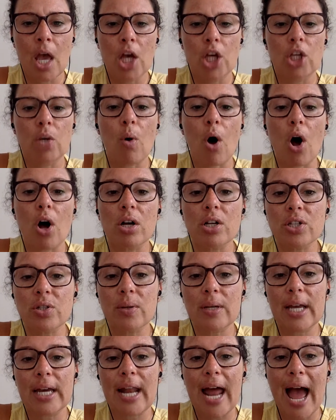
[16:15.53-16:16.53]
You
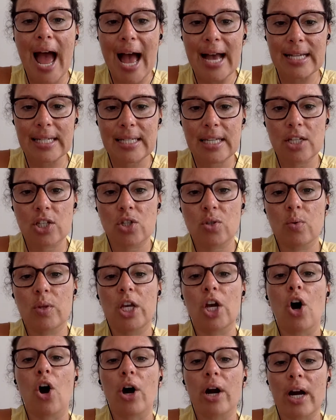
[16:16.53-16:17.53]
also get access to
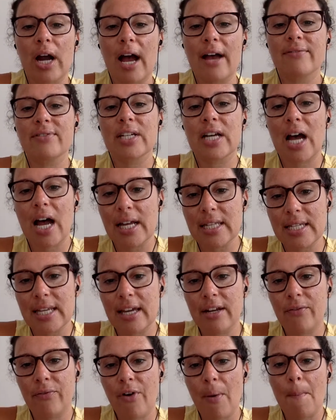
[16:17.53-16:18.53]
the archived
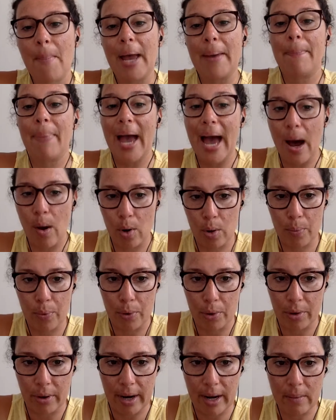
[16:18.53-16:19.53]
content from my power
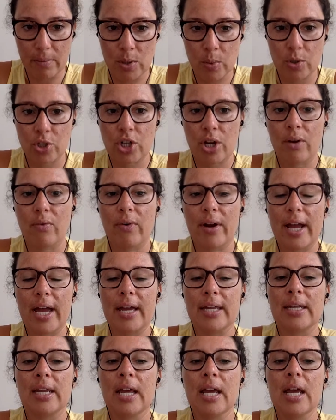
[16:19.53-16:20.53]
programs, which I
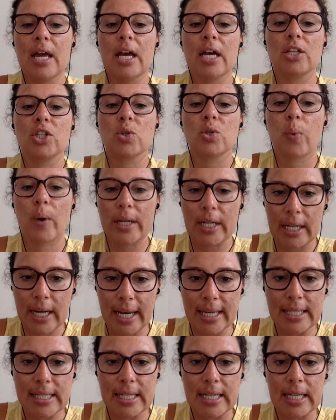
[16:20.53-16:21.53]
ran in
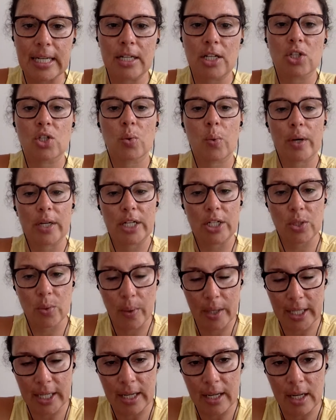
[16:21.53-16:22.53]
2019 and
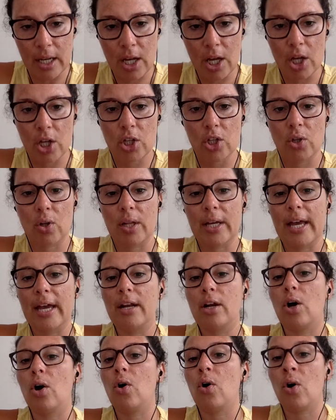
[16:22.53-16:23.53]
2020. You'll
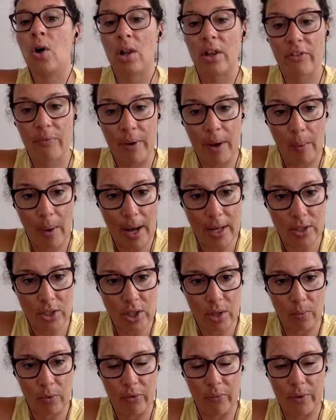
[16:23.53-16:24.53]
get all of my Wild
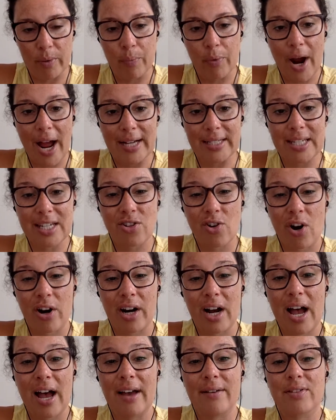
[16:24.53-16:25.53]
Soul Movement practice
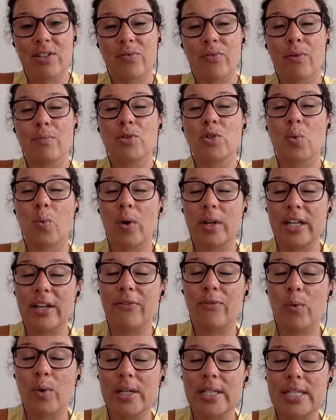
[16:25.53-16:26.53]
archives from
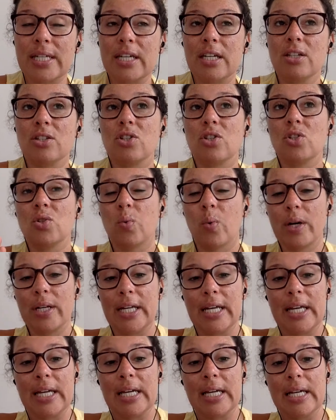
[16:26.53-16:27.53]
2014 to
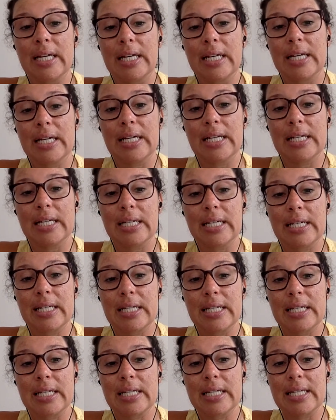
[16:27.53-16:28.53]

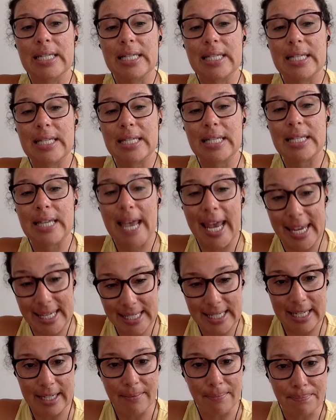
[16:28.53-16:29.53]

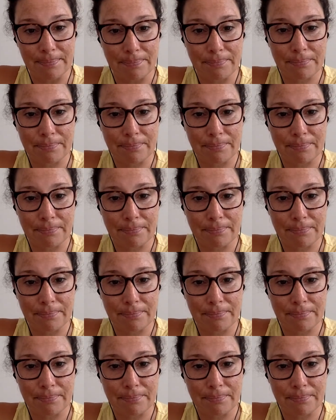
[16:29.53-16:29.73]
2018.